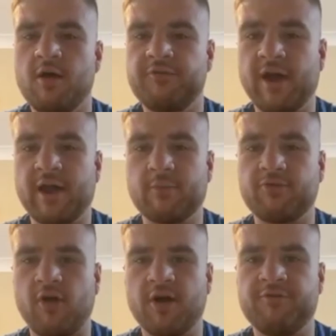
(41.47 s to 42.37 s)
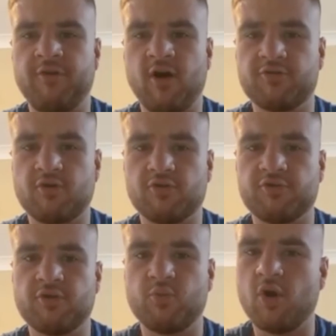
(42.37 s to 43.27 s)
Takam started fast, got some
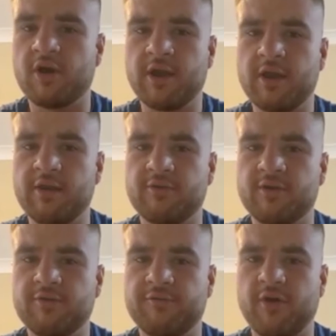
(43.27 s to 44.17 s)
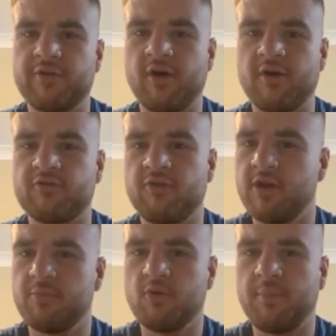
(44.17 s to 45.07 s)
good work in, and he's a very tough,
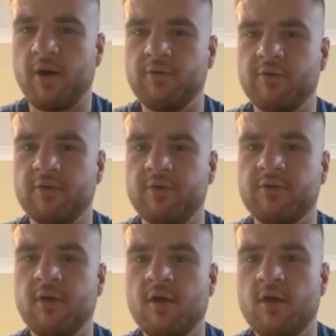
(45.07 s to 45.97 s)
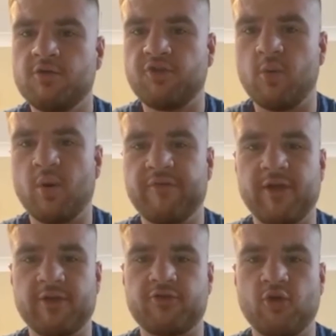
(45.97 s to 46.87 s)
credible opponent. And Joe weathered
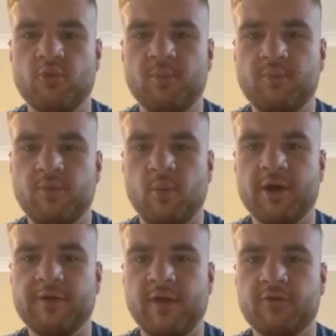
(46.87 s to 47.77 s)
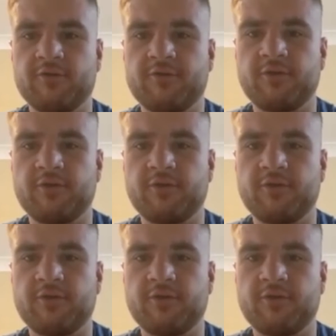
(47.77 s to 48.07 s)
that storm the way he does.